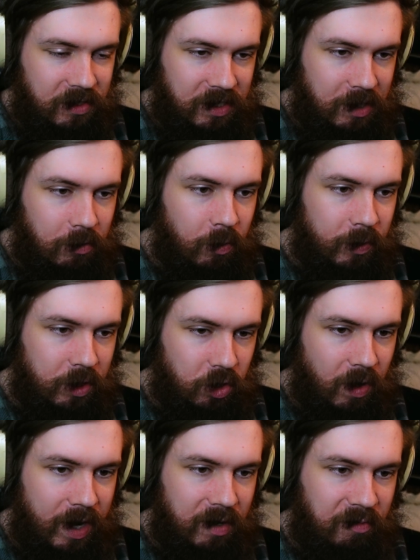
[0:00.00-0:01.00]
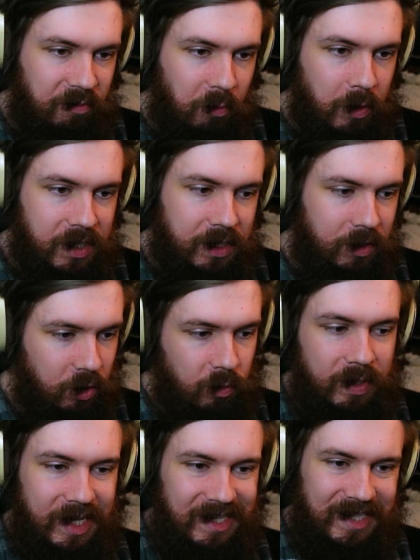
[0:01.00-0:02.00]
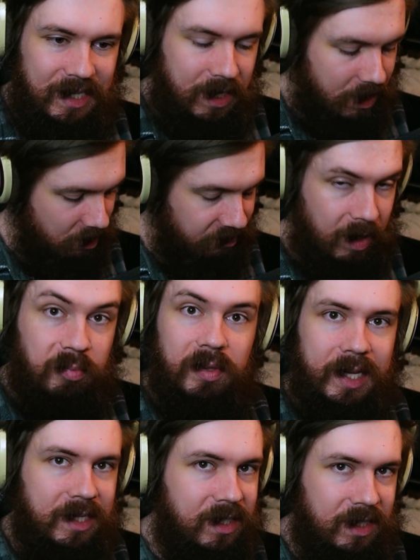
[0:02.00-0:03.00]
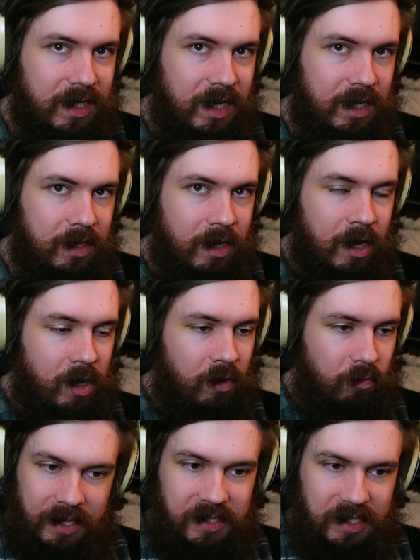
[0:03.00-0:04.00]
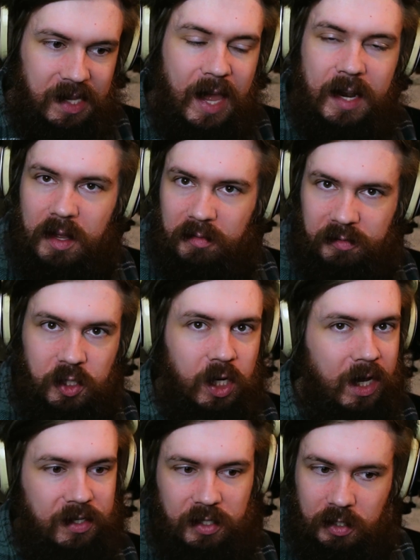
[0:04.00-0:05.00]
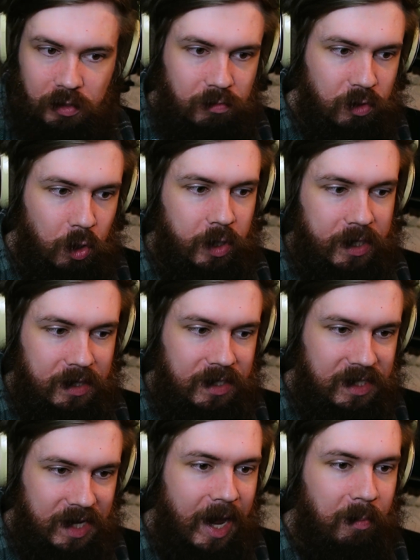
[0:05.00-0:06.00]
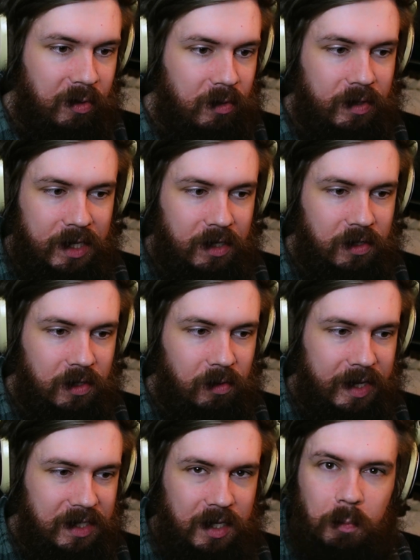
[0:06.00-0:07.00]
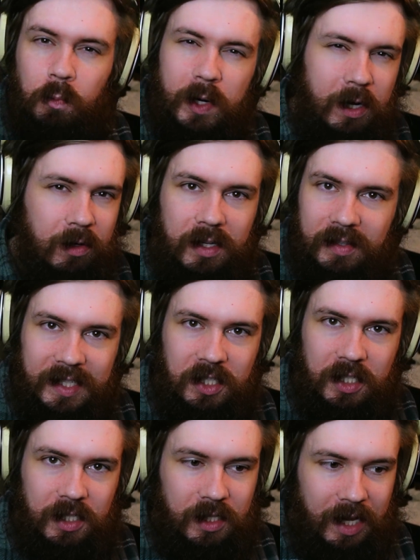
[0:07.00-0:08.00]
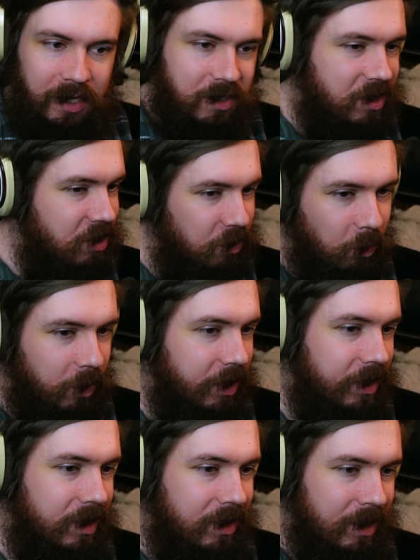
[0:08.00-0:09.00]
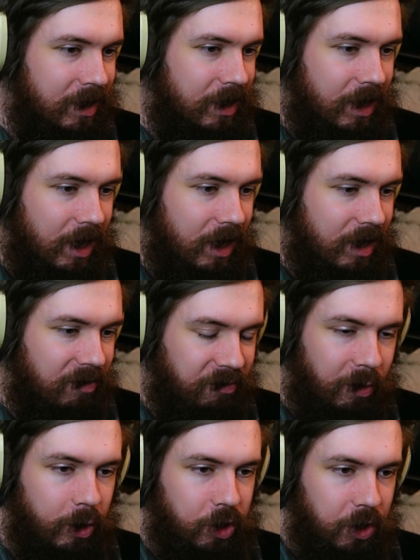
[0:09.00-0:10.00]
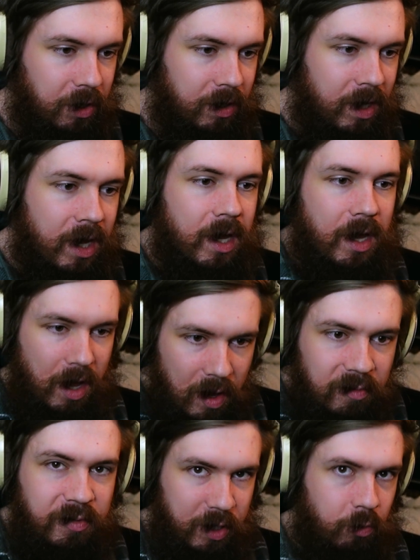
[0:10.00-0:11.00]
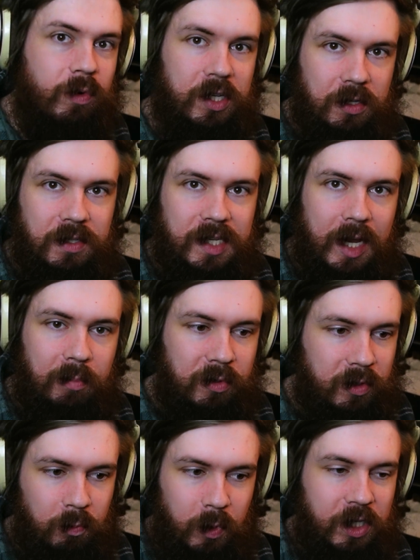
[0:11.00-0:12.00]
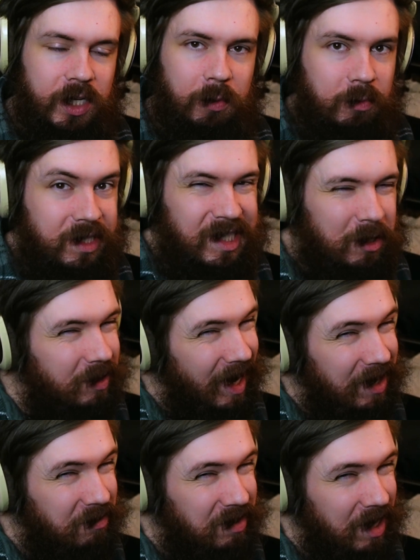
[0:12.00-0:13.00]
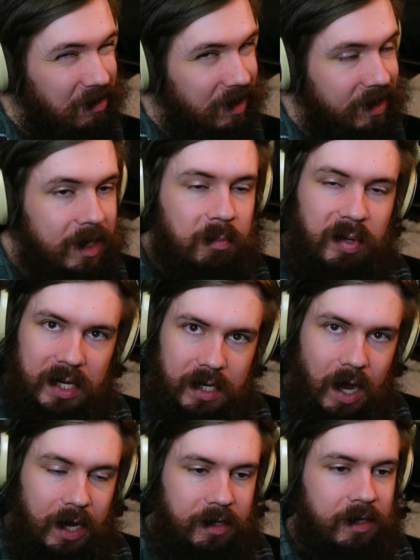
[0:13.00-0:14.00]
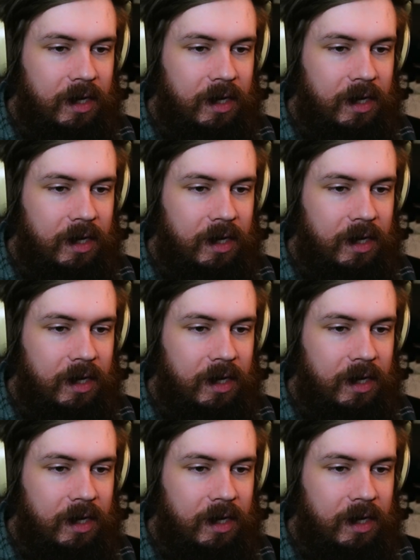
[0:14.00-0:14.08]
still going to try and force it to be a C if I play a C, instead of just turning the sample into like some weird glitchy kind of distorted version of the original sample, in which it will still kind of sound like it, but not.